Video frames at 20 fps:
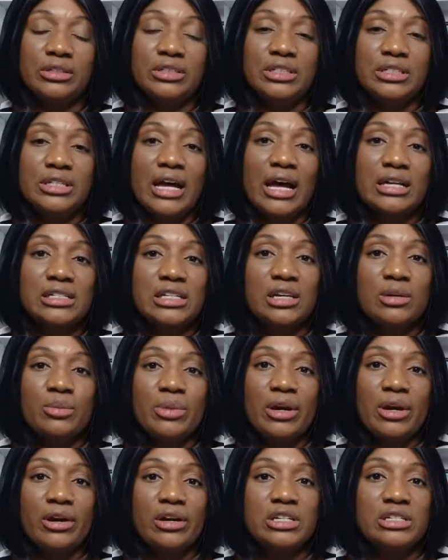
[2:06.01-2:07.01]
just asking
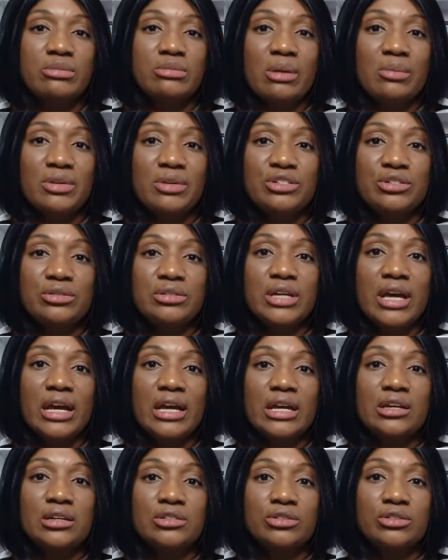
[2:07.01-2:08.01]
parents maybe to
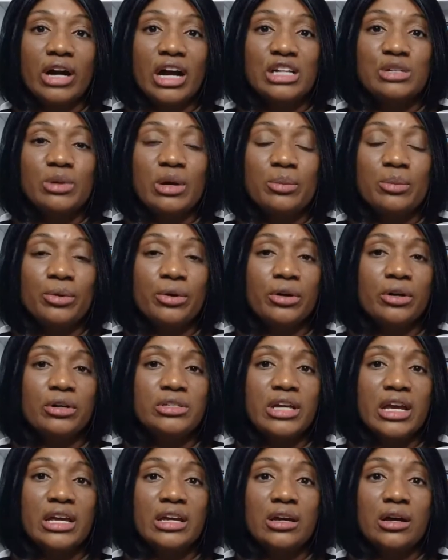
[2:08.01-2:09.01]
take scratch paper or
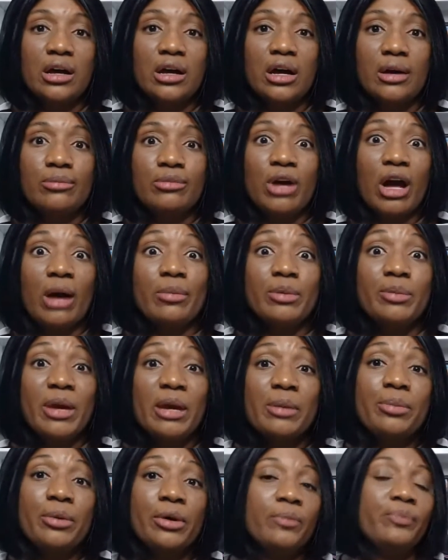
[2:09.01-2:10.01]
take copy
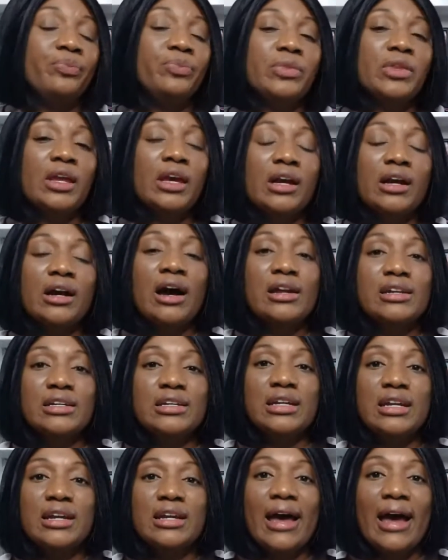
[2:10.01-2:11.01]
paper, cut
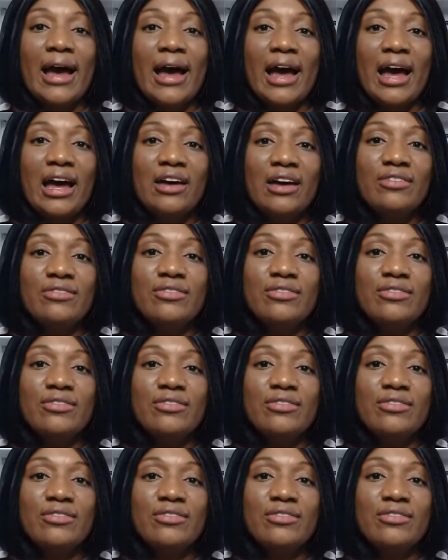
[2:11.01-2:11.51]
it in half,